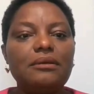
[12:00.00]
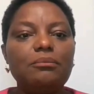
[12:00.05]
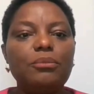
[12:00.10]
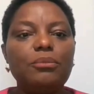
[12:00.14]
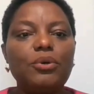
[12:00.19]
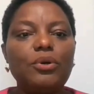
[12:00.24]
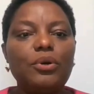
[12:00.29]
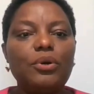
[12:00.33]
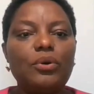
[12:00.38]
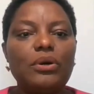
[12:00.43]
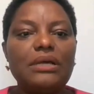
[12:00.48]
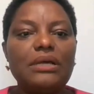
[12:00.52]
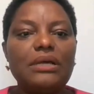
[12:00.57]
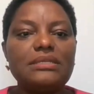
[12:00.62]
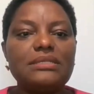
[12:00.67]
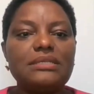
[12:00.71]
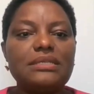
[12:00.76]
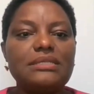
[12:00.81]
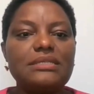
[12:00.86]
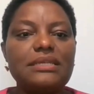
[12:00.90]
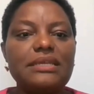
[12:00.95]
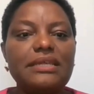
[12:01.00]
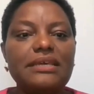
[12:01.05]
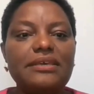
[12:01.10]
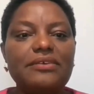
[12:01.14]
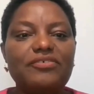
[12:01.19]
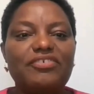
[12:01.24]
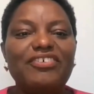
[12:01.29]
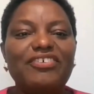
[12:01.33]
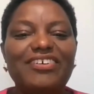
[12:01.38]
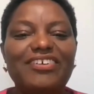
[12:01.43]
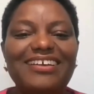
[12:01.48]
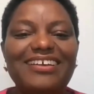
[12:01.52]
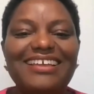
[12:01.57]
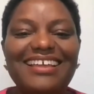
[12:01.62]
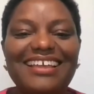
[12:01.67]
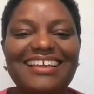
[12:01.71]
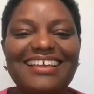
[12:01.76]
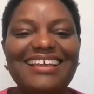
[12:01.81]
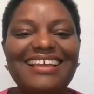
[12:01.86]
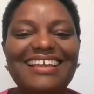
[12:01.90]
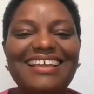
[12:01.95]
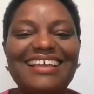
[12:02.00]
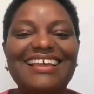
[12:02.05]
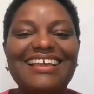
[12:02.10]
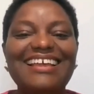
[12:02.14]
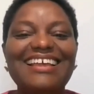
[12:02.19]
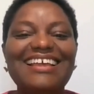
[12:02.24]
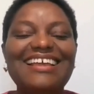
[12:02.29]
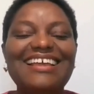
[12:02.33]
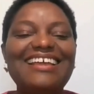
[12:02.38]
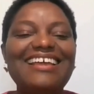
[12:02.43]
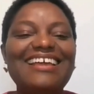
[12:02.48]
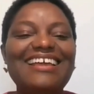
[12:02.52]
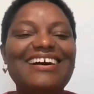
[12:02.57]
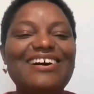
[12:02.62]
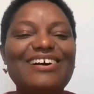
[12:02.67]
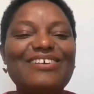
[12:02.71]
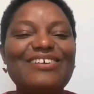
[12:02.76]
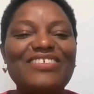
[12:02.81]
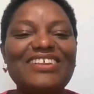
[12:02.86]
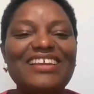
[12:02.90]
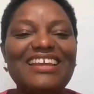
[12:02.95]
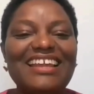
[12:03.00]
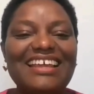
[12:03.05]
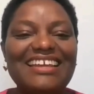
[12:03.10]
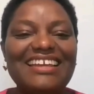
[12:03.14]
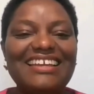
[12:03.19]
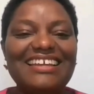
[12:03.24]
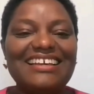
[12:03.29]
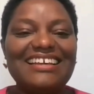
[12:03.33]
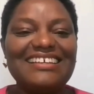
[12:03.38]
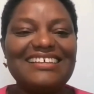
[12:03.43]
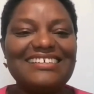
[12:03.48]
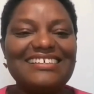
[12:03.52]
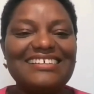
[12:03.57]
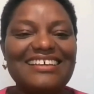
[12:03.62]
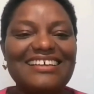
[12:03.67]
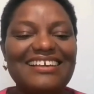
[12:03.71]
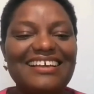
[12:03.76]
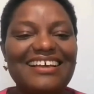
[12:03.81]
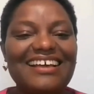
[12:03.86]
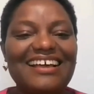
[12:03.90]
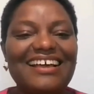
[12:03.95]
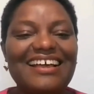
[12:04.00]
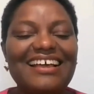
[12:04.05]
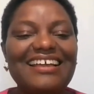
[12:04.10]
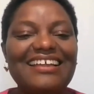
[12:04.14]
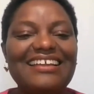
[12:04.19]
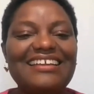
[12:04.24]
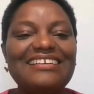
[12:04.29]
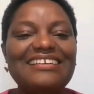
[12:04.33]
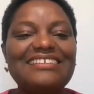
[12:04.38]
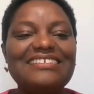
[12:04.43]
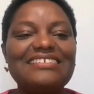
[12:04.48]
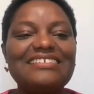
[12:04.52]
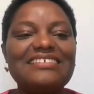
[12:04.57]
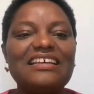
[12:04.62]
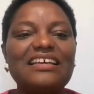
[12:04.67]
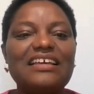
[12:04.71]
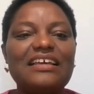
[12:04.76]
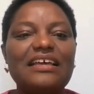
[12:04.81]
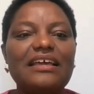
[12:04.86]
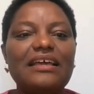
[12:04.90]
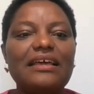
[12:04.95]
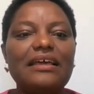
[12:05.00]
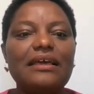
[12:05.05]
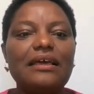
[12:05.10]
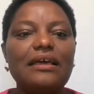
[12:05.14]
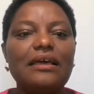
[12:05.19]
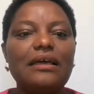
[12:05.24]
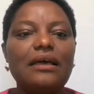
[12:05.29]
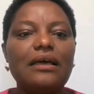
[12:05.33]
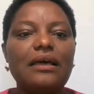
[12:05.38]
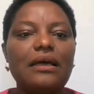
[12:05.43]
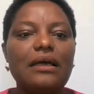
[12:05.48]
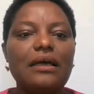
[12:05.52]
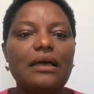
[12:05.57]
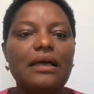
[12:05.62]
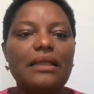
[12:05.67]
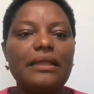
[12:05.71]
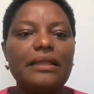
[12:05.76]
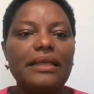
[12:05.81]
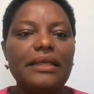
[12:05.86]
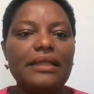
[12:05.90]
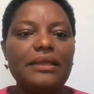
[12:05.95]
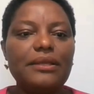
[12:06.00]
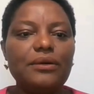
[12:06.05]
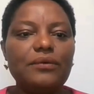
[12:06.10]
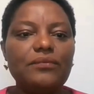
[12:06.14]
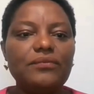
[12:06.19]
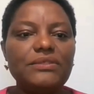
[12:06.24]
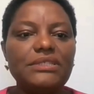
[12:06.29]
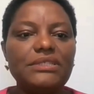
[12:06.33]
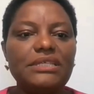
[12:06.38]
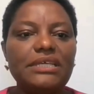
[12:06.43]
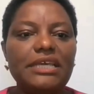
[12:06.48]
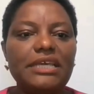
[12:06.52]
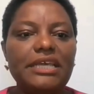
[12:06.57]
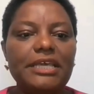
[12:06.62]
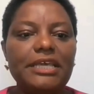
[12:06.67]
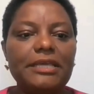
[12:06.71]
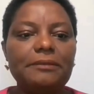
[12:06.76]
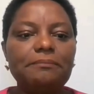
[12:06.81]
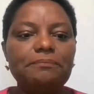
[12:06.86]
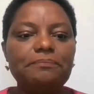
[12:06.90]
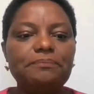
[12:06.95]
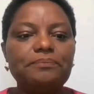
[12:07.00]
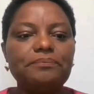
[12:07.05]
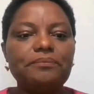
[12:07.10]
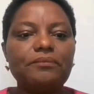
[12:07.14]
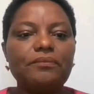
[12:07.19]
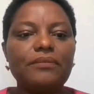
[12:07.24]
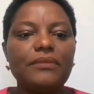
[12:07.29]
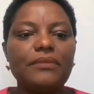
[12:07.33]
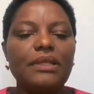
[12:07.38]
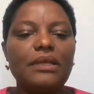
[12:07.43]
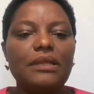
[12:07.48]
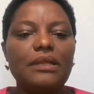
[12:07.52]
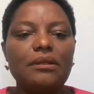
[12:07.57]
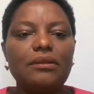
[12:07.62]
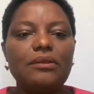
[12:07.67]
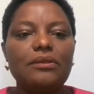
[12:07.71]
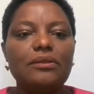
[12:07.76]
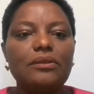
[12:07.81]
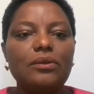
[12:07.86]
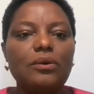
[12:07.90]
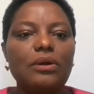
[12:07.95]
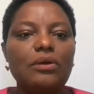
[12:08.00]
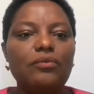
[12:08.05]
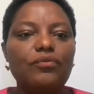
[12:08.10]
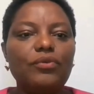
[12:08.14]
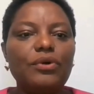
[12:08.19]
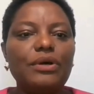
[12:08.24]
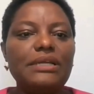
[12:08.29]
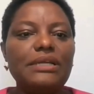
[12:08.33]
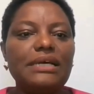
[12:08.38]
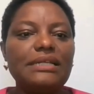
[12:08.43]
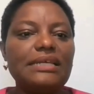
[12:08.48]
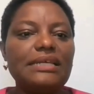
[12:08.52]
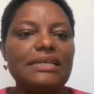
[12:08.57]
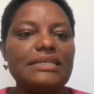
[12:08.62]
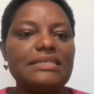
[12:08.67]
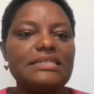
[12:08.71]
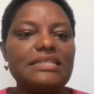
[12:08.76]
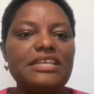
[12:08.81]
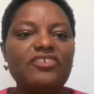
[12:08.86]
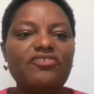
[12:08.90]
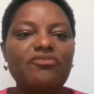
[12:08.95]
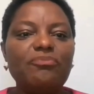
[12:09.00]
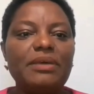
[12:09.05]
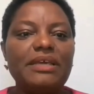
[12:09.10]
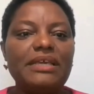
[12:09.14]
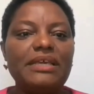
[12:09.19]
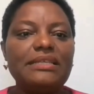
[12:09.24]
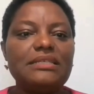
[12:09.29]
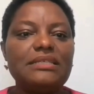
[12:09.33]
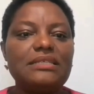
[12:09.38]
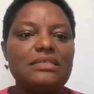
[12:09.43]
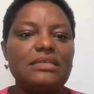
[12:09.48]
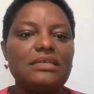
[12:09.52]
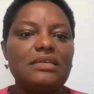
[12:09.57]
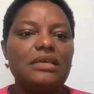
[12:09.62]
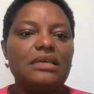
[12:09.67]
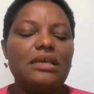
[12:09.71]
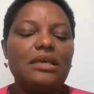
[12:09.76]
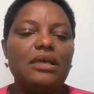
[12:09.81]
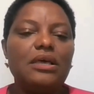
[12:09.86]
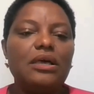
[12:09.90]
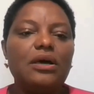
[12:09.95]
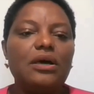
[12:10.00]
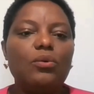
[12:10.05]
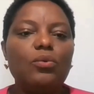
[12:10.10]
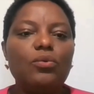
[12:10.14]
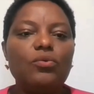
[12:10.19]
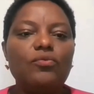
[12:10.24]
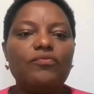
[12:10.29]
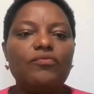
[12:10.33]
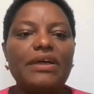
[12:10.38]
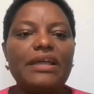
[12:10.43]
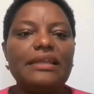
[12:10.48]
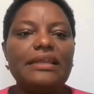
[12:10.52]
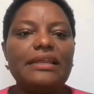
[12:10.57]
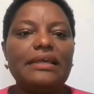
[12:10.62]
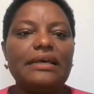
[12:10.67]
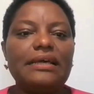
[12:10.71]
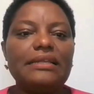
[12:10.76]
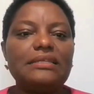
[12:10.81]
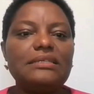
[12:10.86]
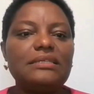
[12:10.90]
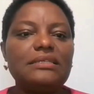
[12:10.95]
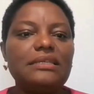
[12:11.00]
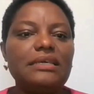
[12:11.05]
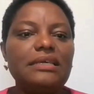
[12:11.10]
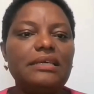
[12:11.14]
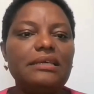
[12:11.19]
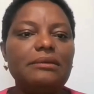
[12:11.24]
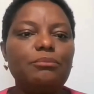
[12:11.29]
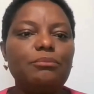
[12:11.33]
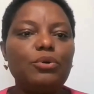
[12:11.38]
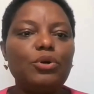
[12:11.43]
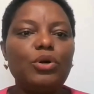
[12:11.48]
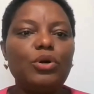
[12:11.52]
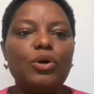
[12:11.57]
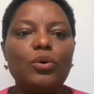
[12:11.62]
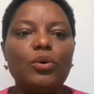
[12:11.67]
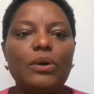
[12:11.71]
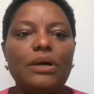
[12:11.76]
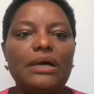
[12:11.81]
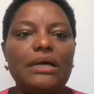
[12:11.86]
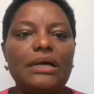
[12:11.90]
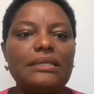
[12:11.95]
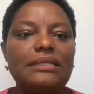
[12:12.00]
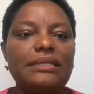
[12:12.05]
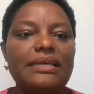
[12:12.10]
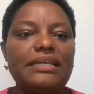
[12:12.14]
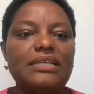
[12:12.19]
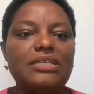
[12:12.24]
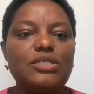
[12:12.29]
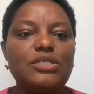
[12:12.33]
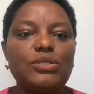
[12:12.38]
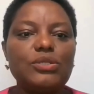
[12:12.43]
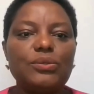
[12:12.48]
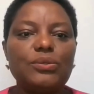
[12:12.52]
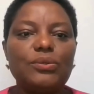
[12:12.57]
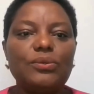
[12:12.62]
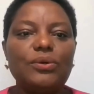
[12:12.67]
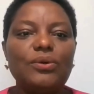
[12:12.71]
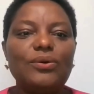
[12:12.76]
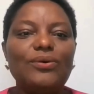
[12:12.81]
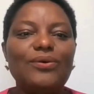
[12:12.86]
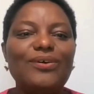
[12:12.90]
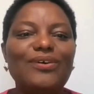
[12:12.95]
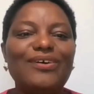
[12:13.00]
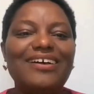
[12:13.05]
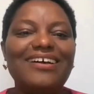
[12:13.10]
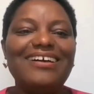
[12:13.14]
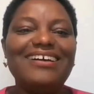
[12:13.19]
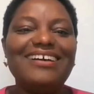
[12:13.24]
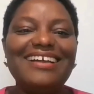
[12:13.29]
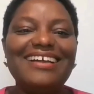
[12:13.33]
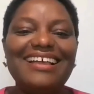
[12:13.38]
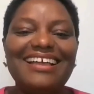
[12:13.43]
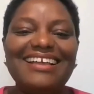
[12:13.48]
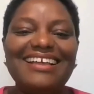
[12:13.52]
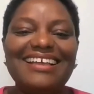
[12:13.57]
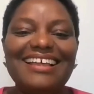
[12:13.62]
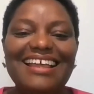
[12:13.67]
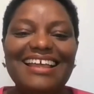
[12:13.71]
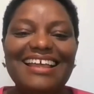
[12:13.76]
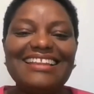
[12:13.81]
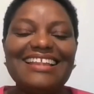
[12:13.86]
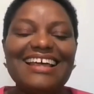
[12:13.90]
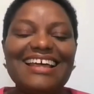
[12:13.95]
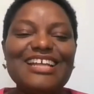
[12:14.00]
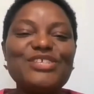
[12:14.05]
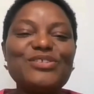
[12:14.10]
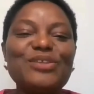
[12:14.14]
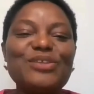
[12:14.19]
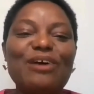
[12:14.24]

borrower is the slave of the lender. And at the end of the day, to avoid that enslavement, we'll find that the borrower tends to tends to